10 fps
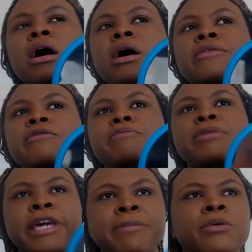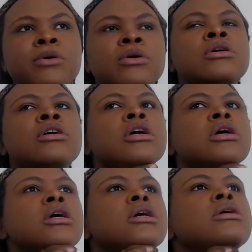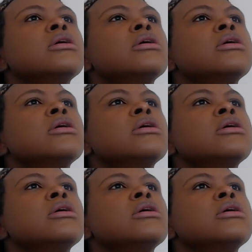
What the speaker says: of people